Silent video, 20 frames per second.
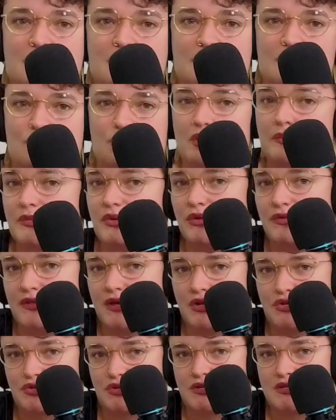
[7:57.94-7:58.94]
rebuild
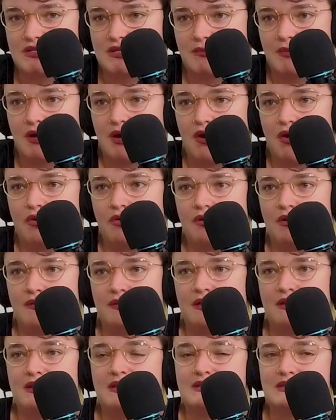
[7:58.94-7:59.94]
that trust somehow. And
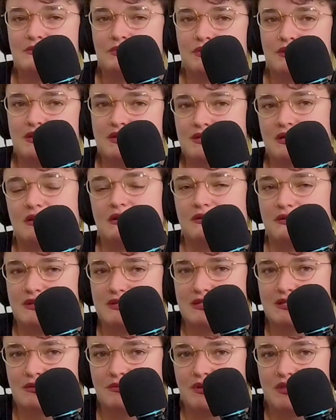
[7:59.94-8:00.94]
they need someone that's going to
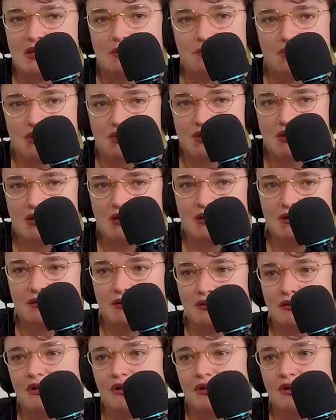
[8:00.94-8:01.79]
listen with empathy and